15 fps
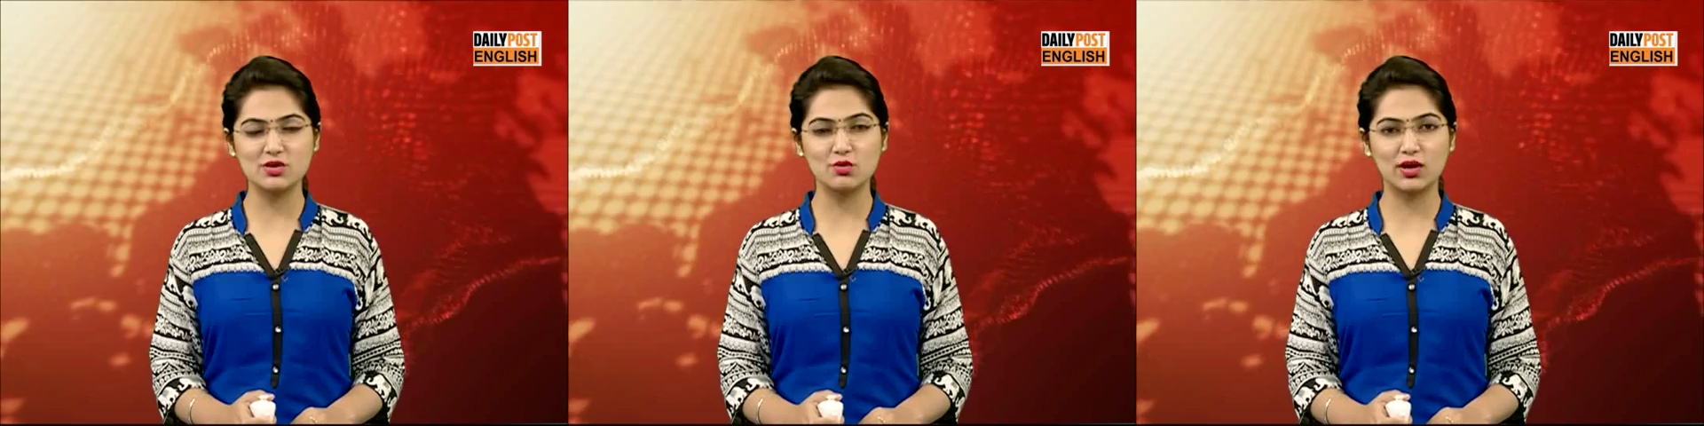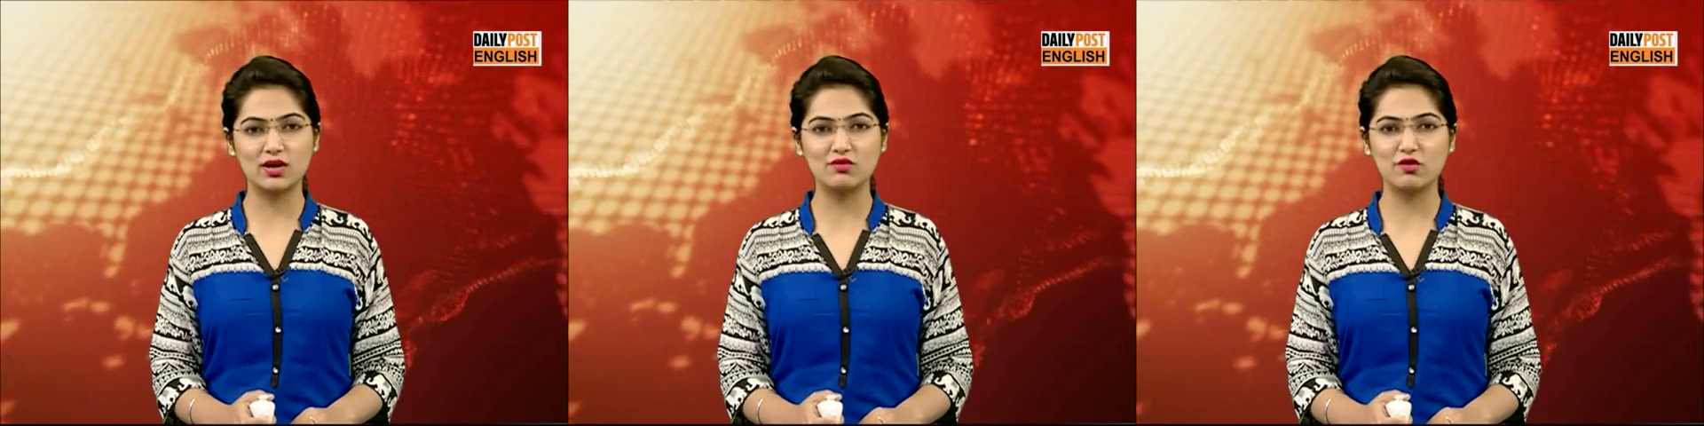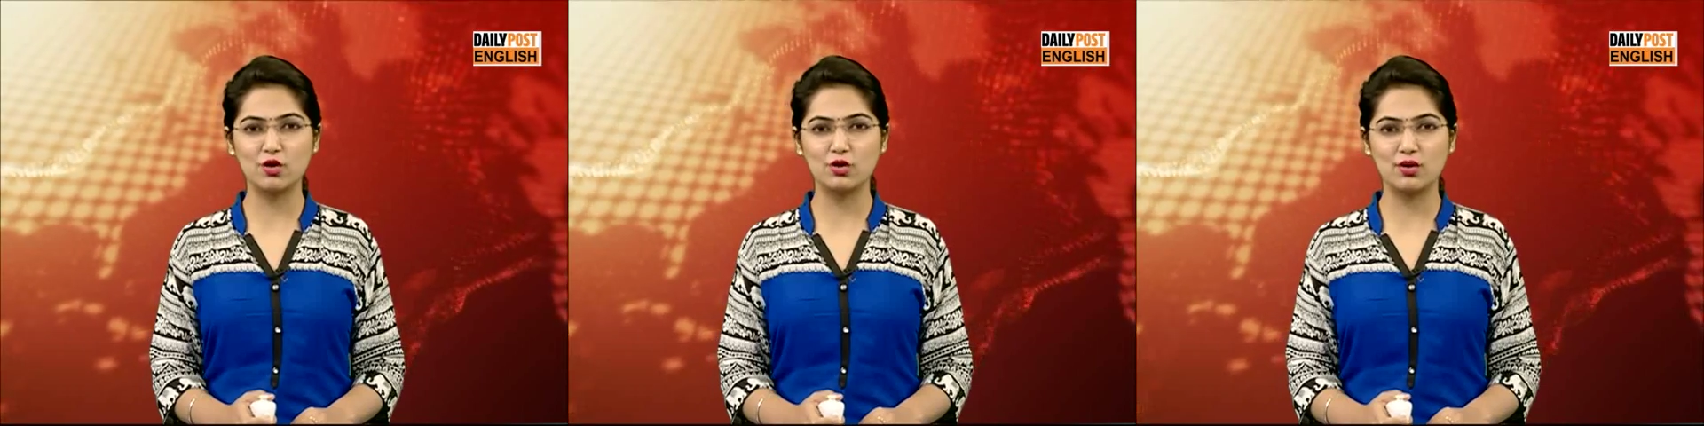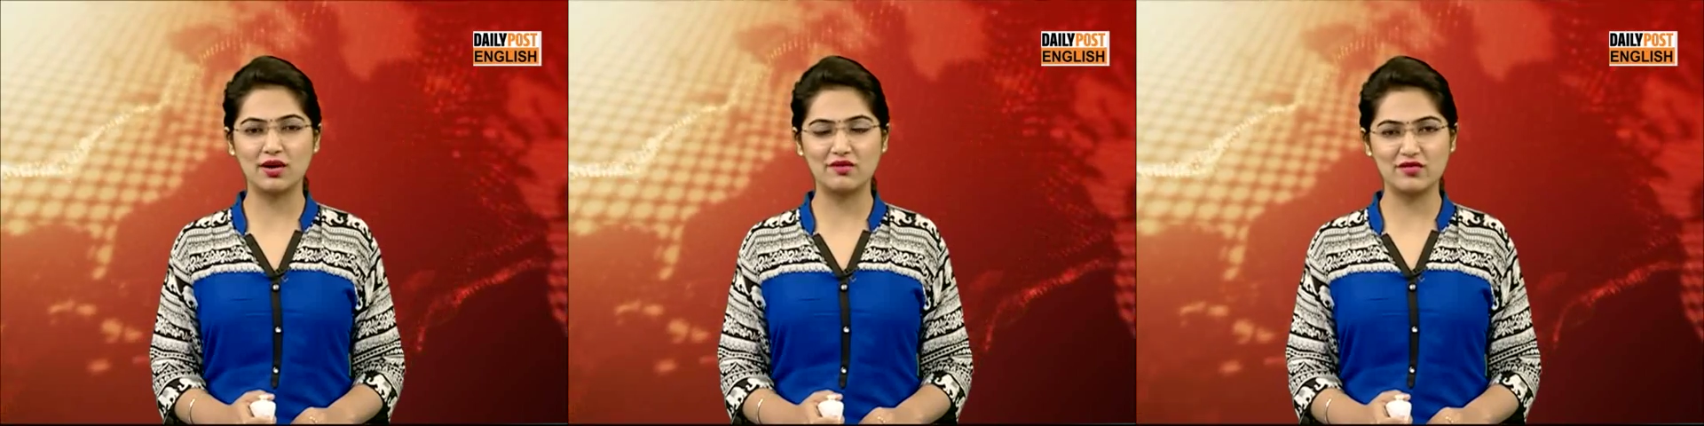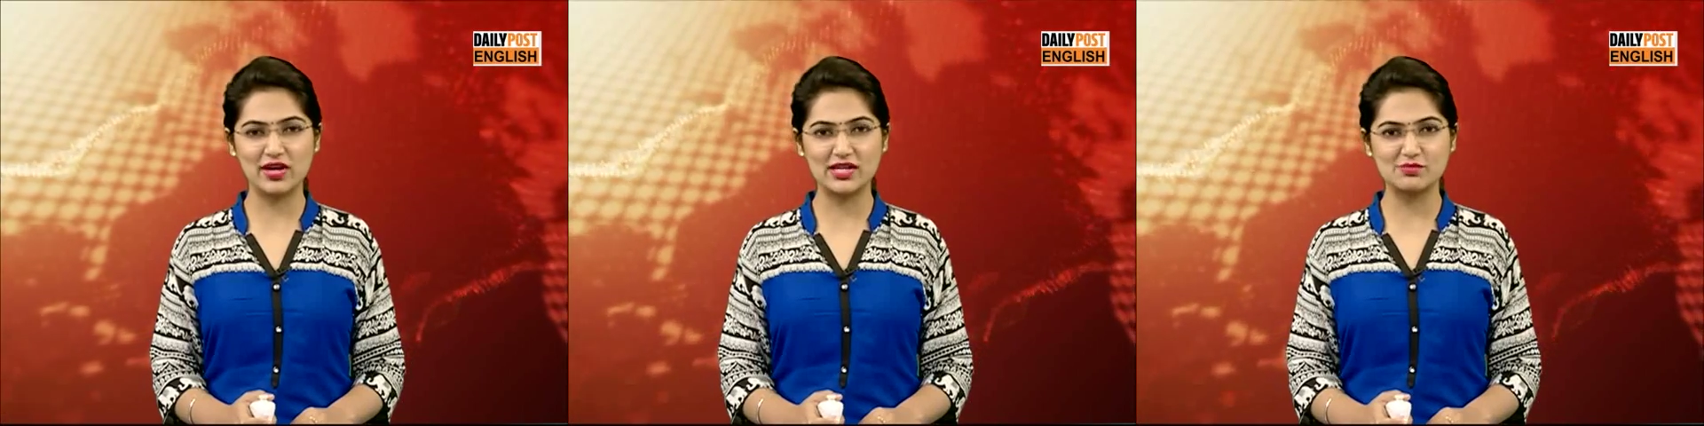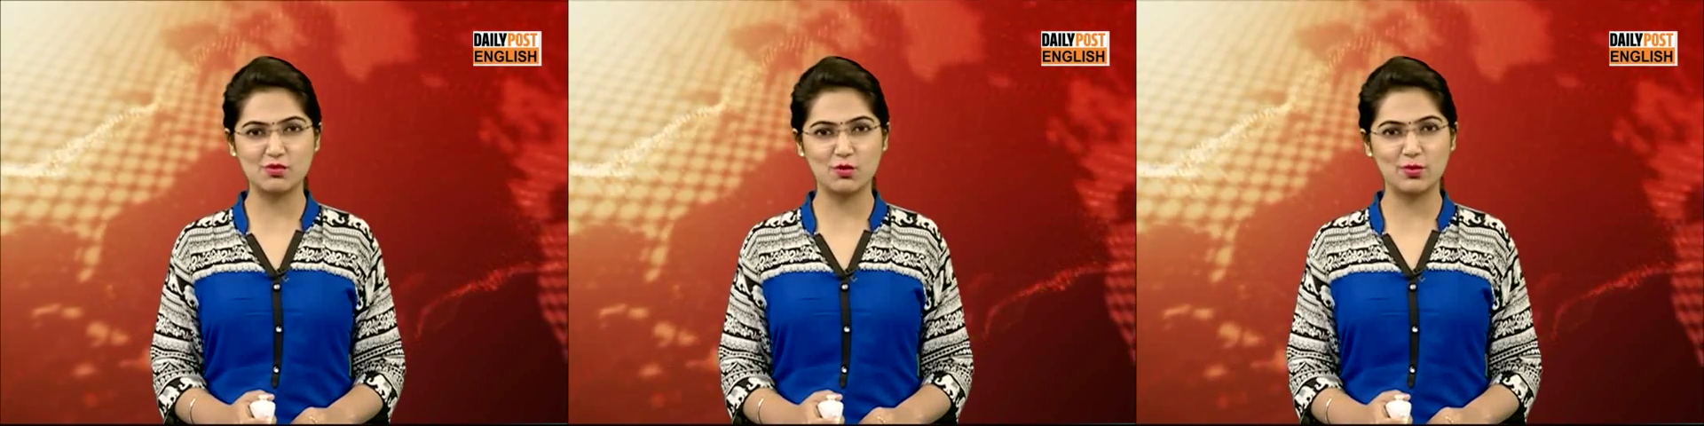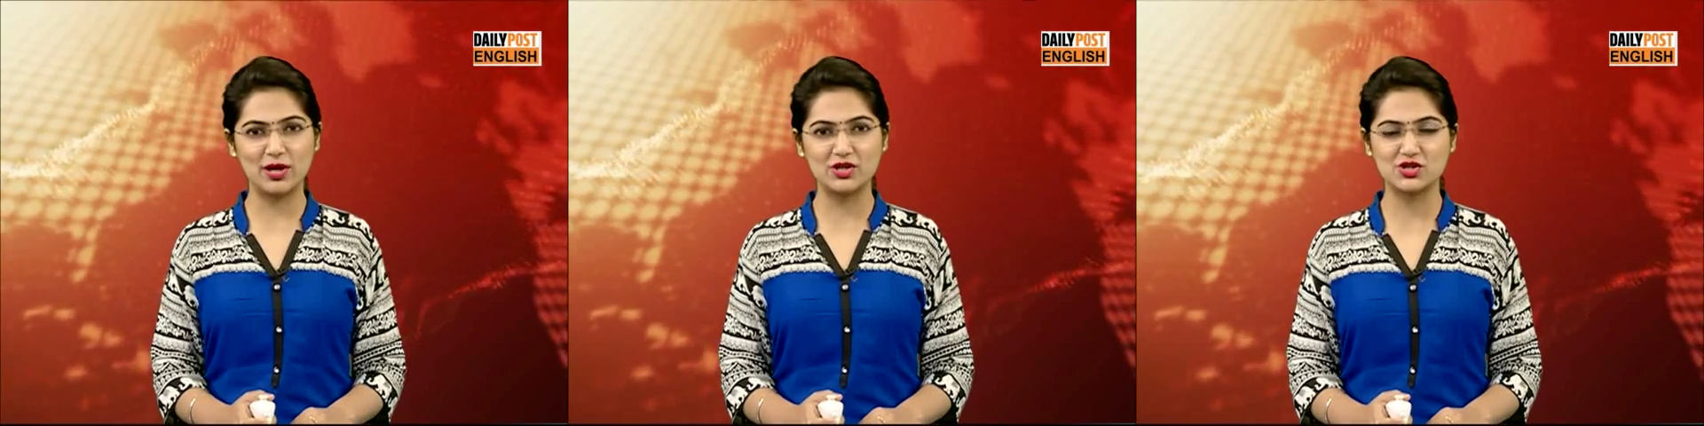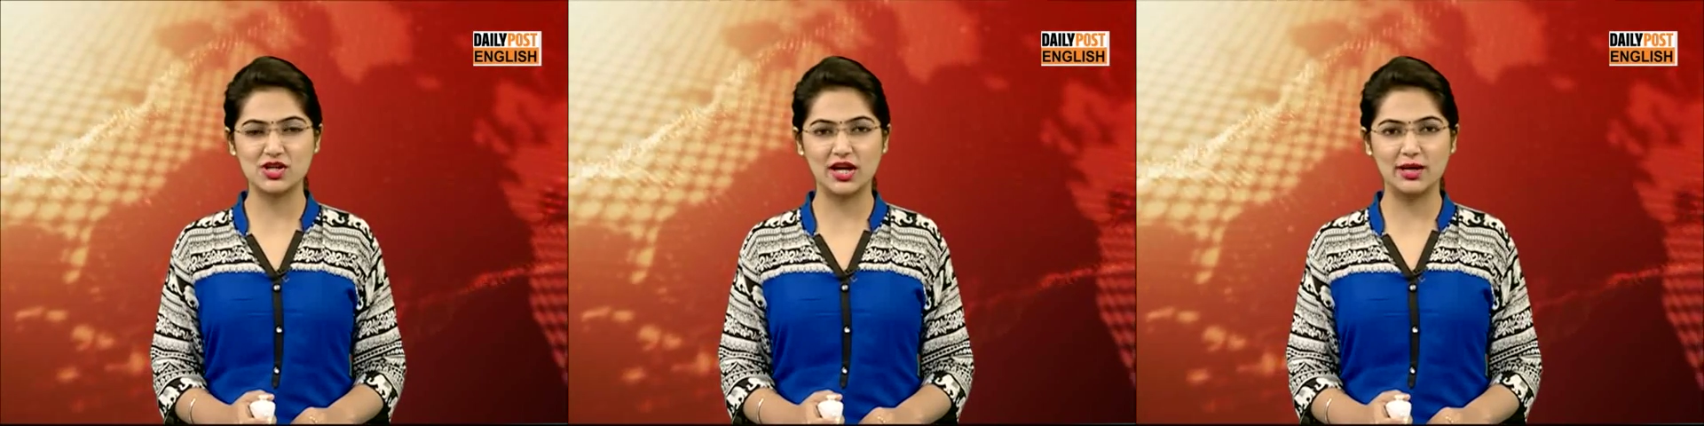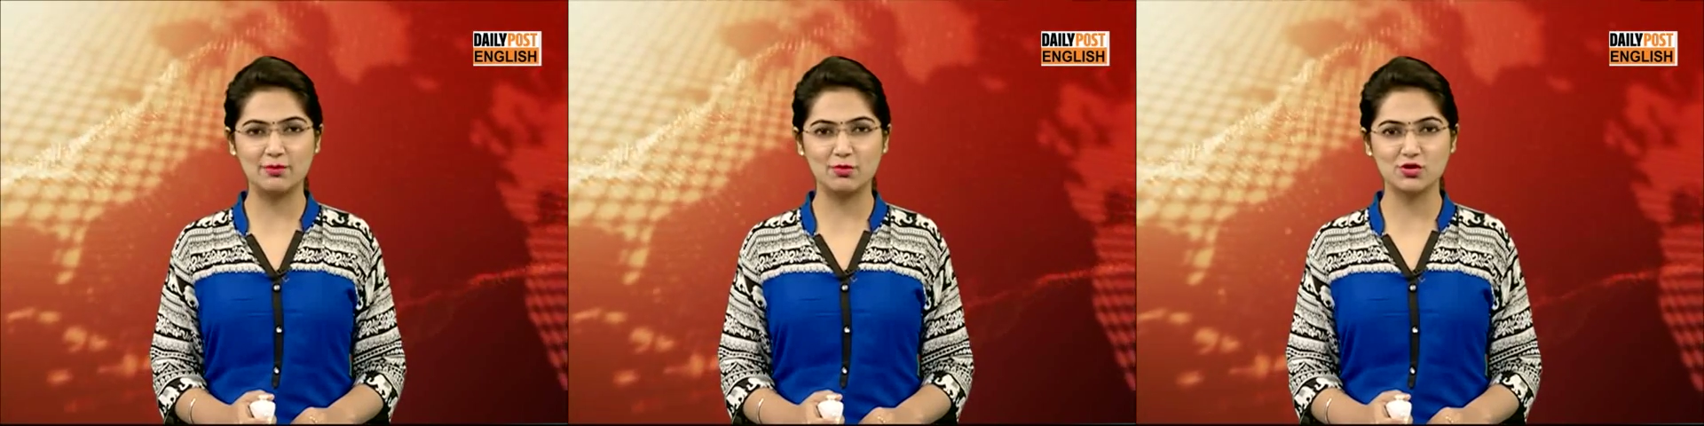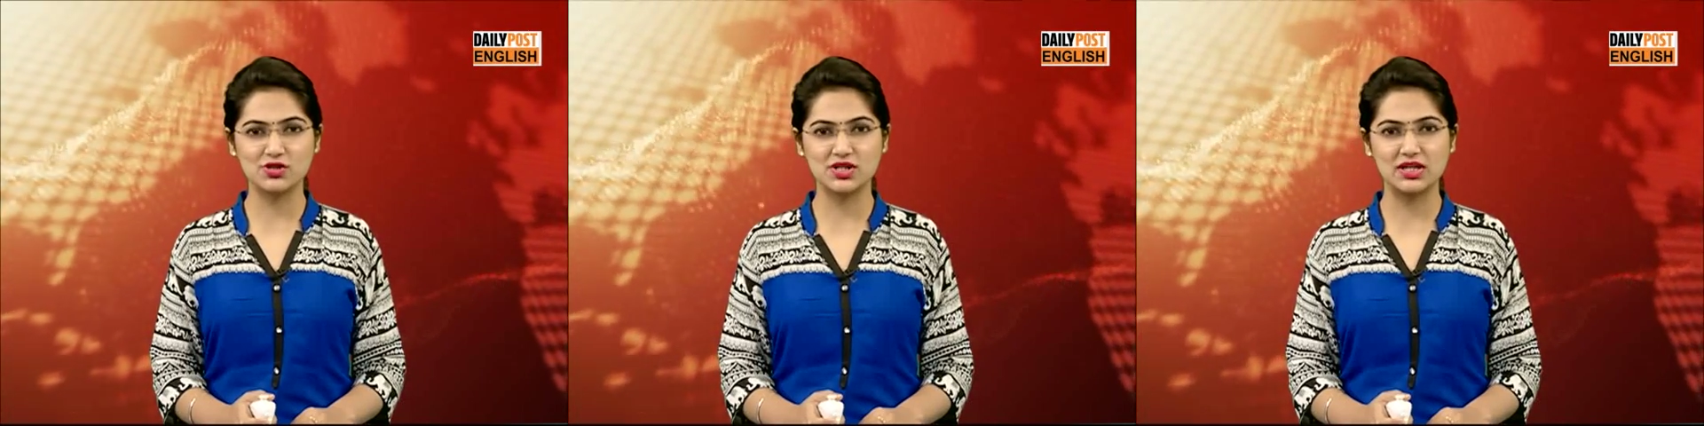you can follow our Facebook page Daily
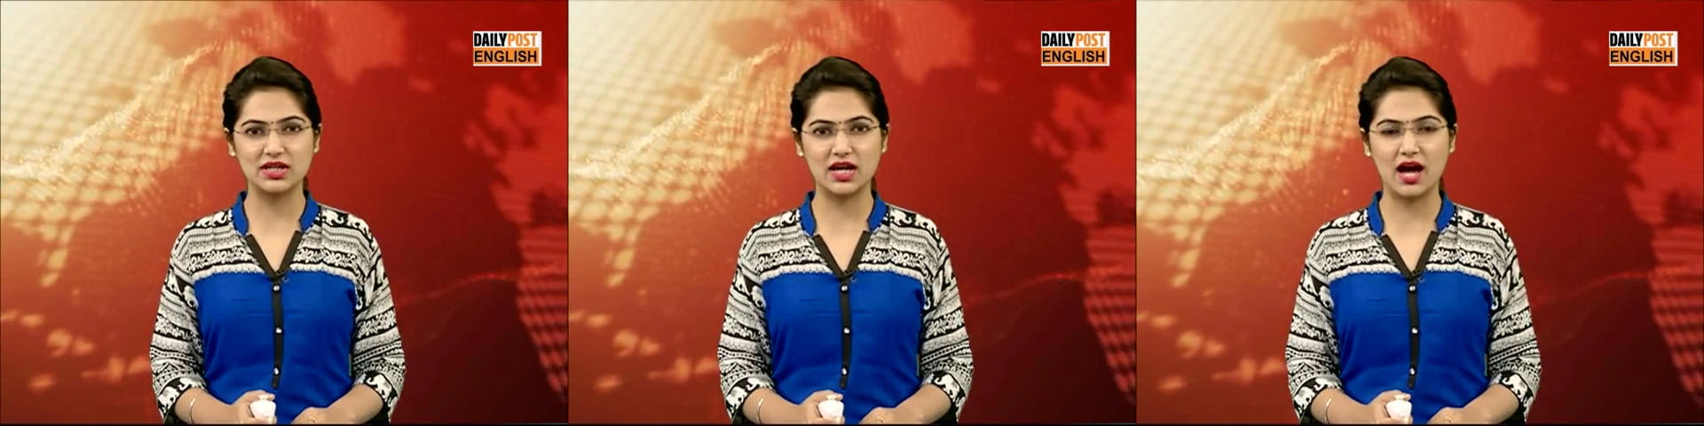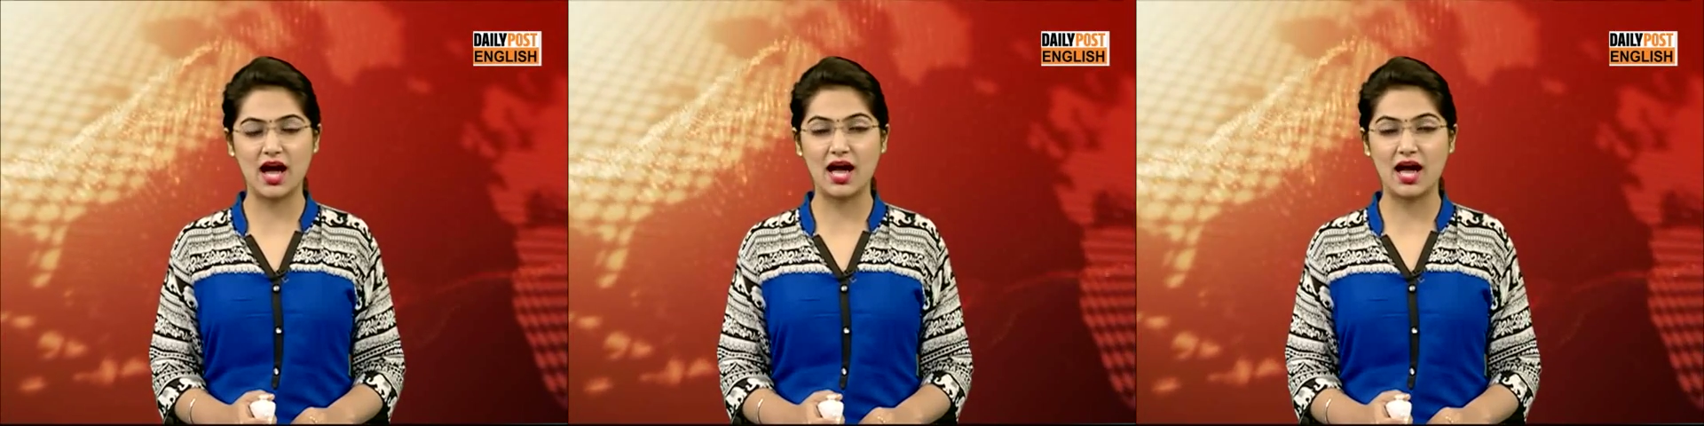Post India